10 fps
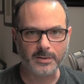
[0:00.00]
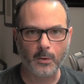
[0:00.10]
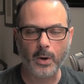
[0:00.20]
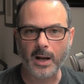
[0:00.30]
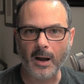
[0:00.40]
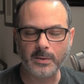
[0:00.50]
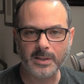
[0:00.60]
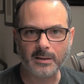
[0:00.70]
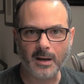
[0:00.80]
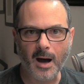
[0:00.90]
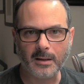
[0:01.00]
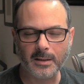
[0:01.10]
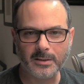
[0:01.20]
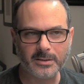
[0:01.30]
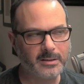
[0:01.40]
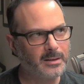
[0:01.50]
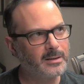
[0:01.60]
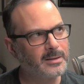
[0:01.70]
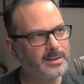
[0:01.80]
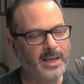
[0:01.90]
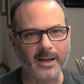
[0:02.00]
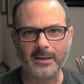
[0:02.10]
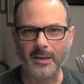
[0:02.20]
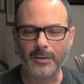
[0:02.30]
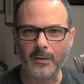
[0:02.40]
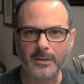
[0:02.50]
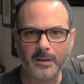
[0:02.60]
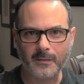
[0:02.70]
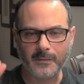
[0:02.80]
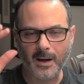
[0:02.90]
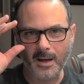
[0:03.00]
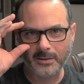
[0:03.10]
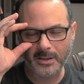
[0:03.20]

So when I was in college, second and third year of college,